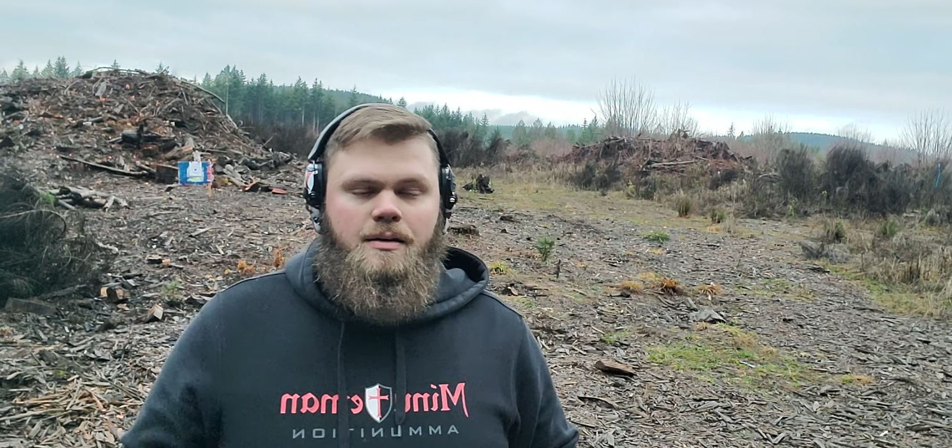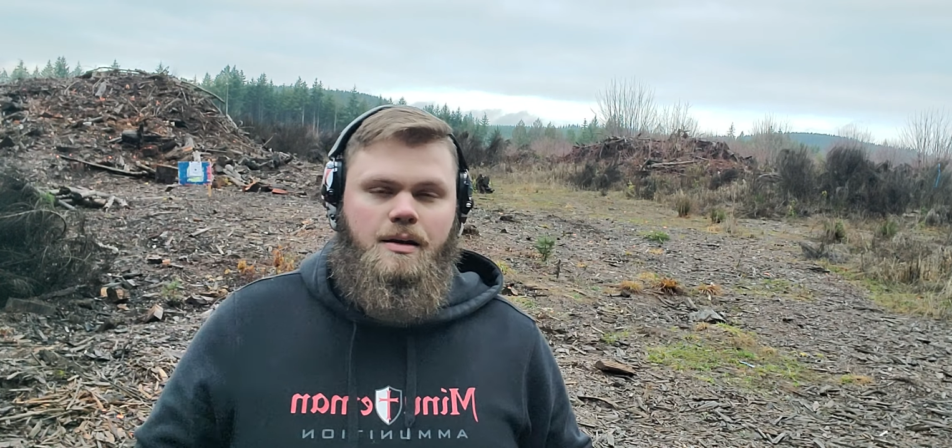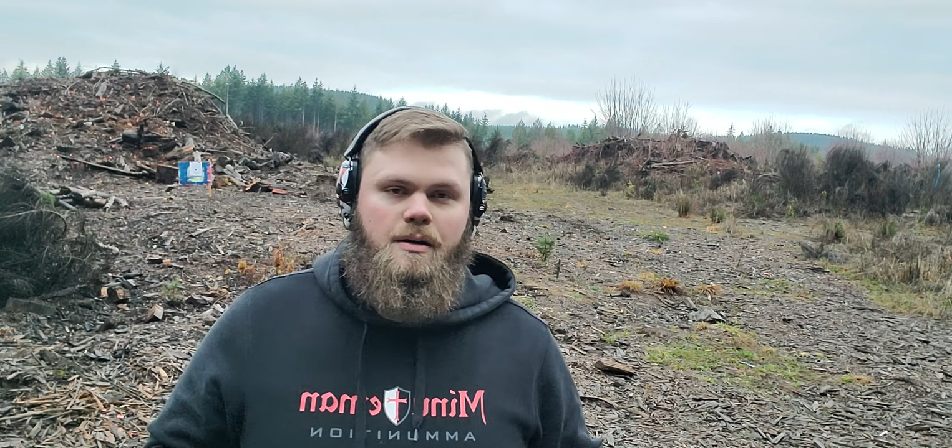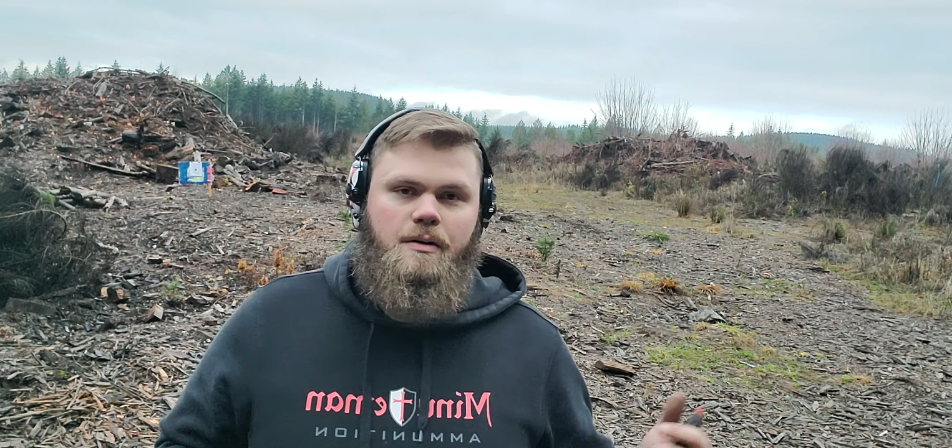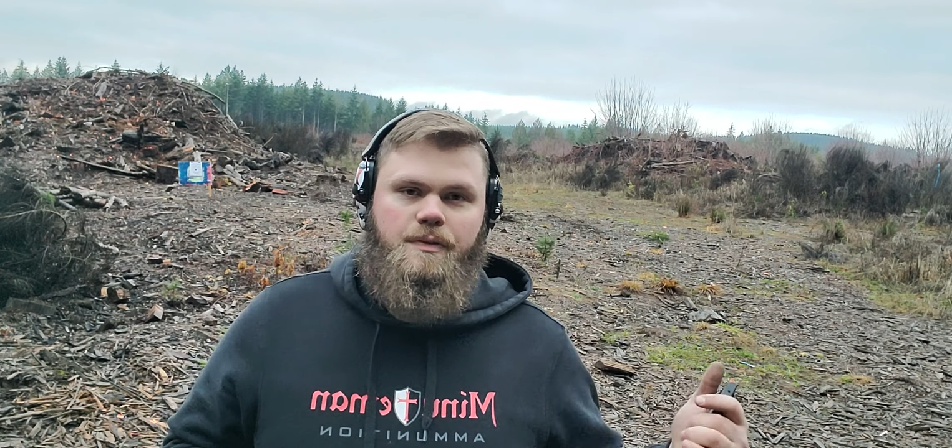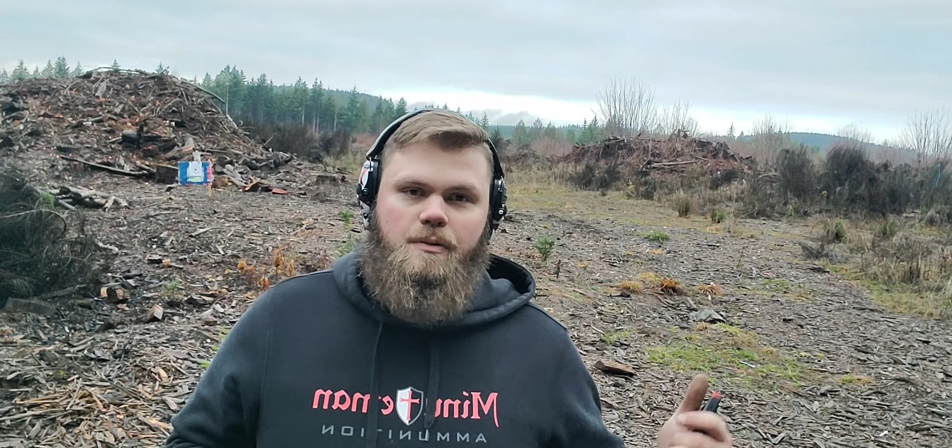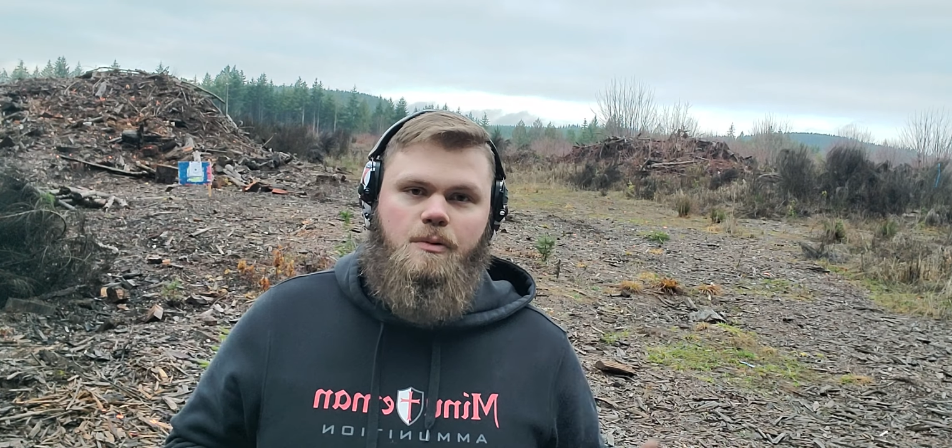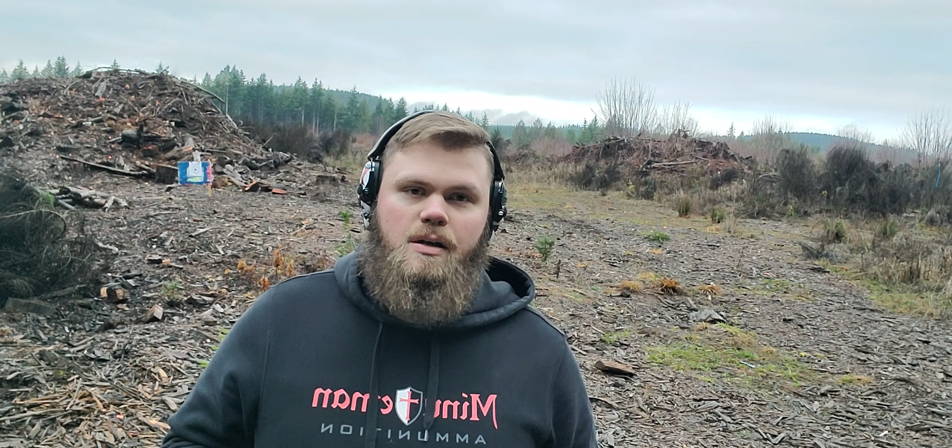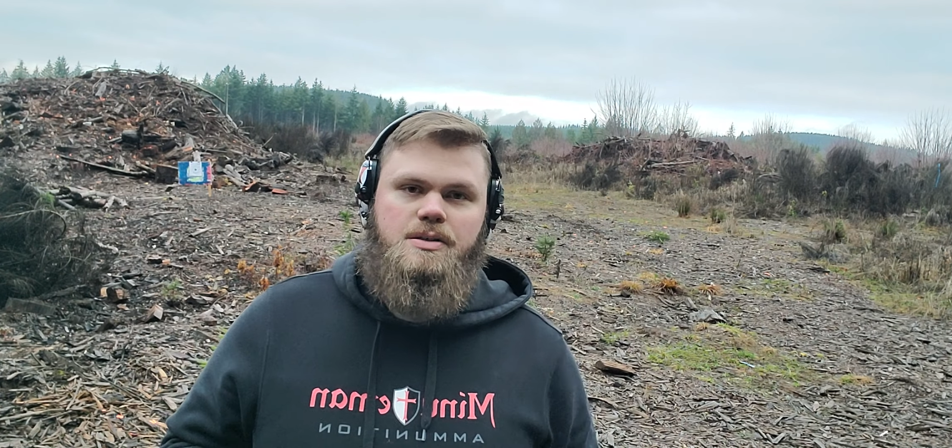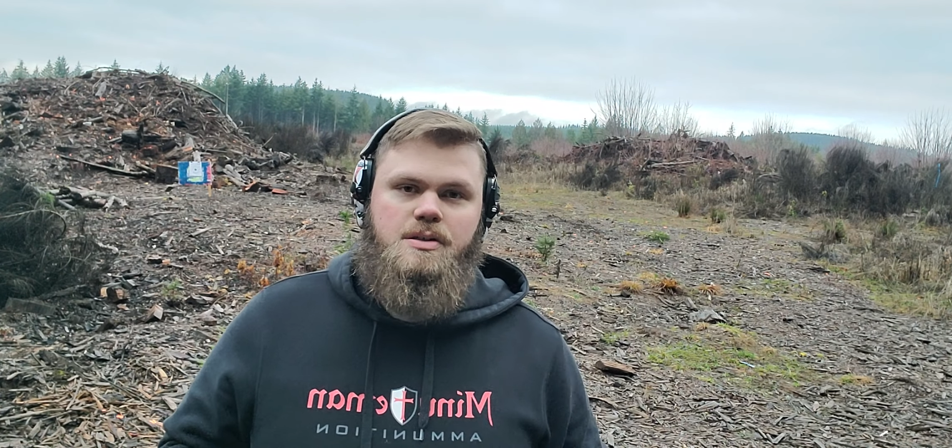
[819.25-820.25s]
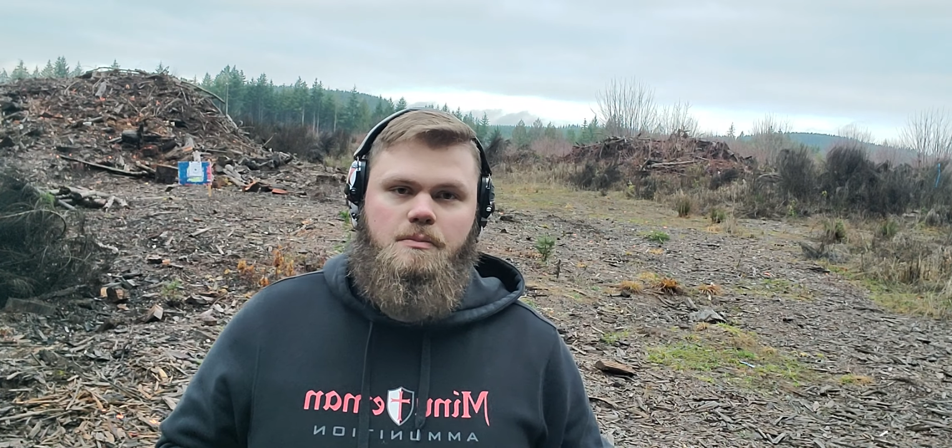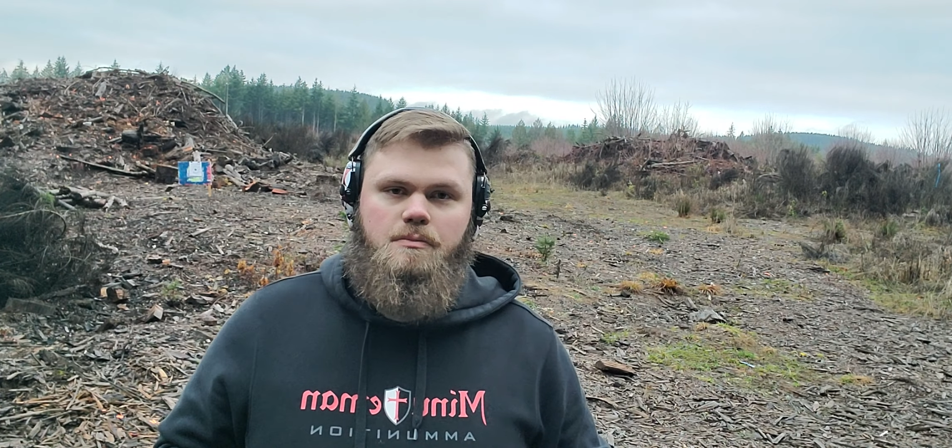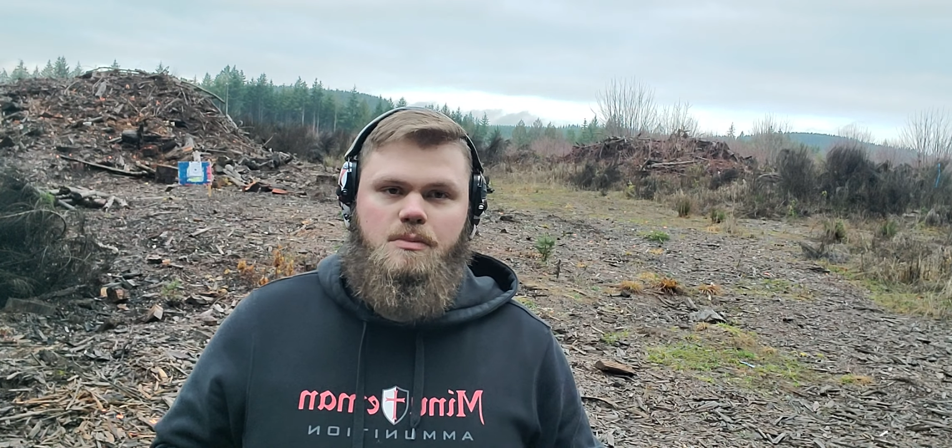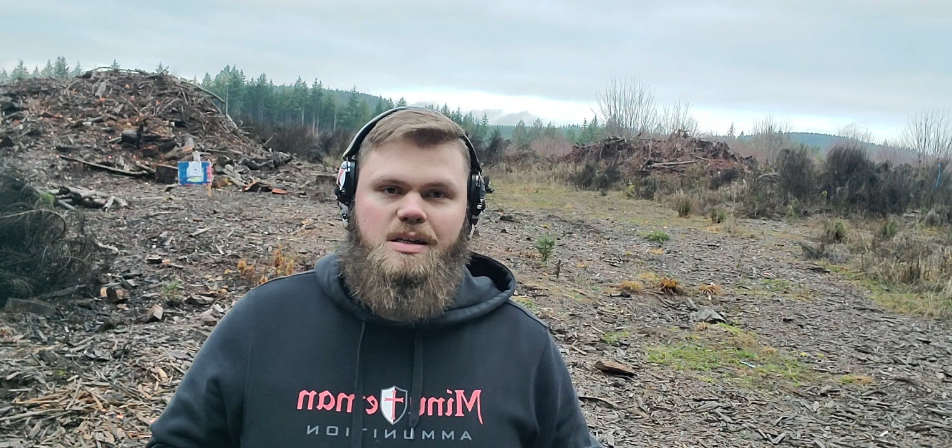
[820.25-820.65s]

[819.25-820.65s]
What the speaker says: you know, if you want something